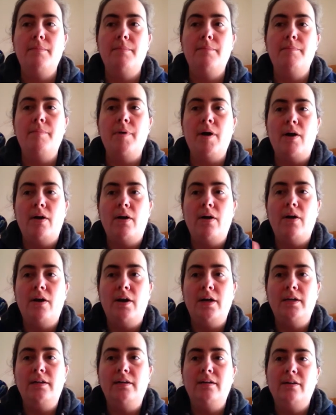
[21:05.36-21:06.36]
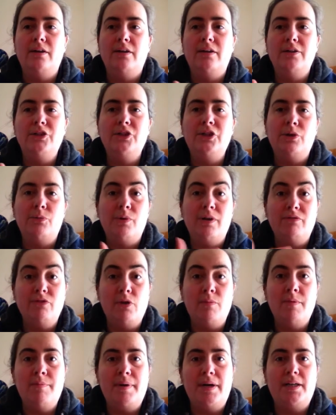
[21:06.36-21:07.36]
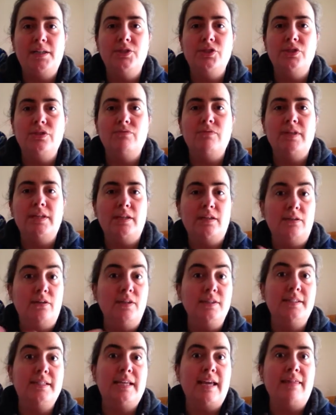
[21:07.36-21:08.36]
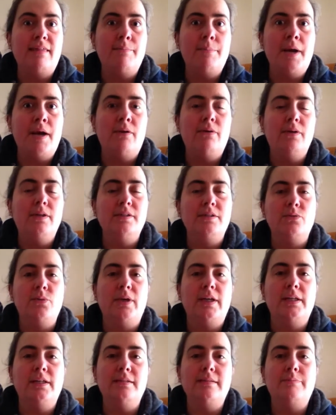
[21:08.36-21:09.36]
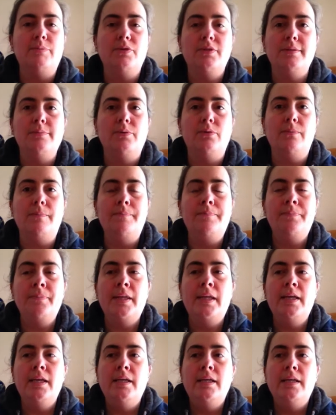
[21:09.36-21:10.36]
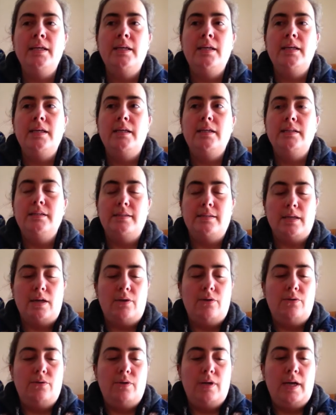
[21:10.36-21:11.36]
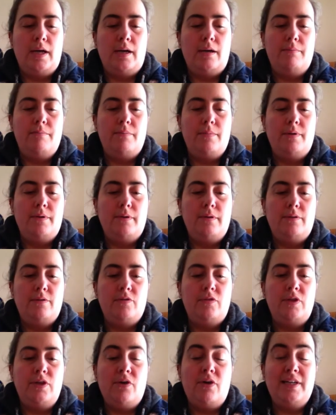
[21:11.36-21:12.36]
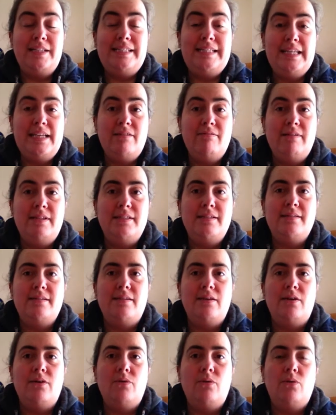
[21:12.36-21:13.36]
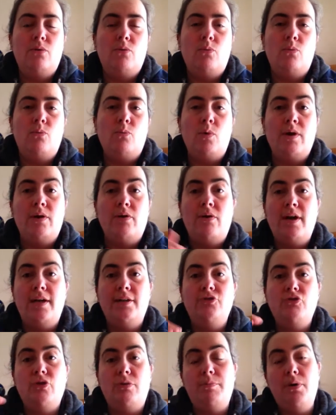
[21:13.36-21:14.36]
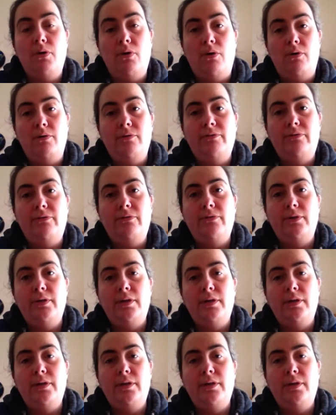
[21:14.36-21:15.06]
but when I've got my packages ready, I like to get them out as quickly as possible. So the idea is that when I drop off,